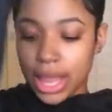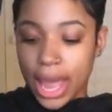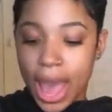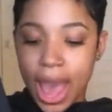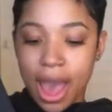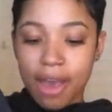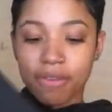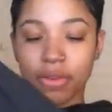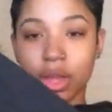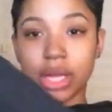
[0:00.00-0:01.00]
they
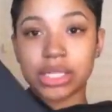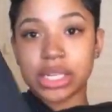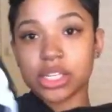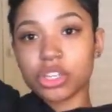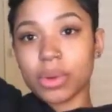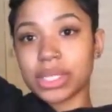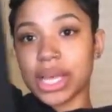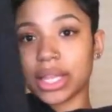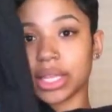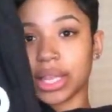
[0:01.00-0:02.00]
have Adidas going
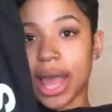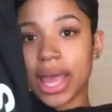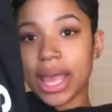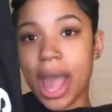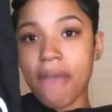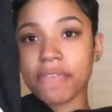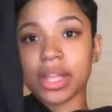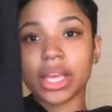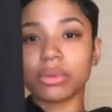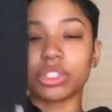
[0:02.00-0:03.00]
down the leg. I feel
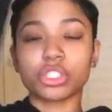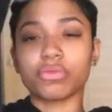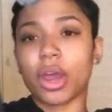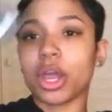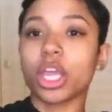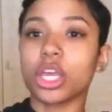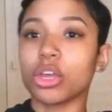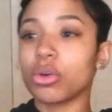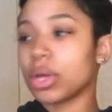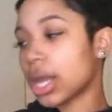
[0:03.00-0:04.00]
like it was just very
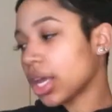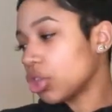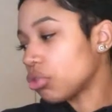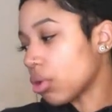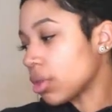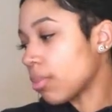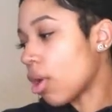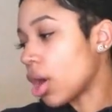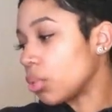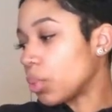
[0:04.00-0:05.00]
cute, and I can throw them
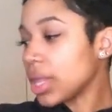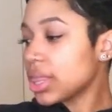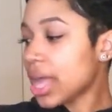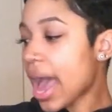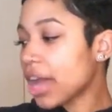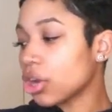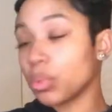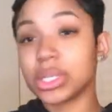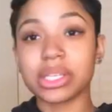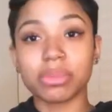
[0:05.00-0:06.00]
on with that or
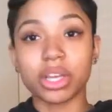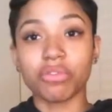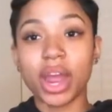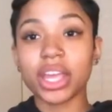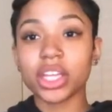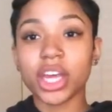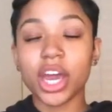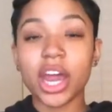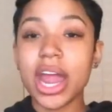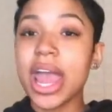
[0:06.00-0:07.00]
with something
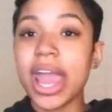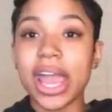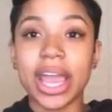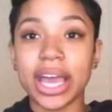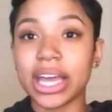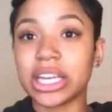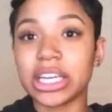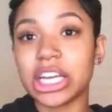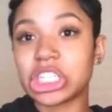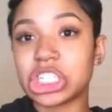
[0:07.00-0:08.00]
regular, and
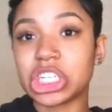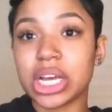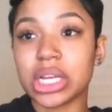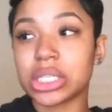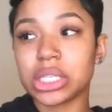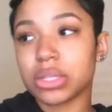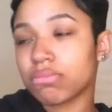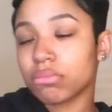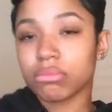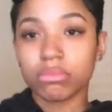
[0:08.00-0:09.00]
it's just
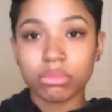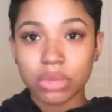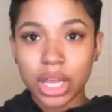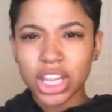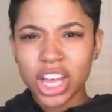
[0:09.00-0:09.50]
a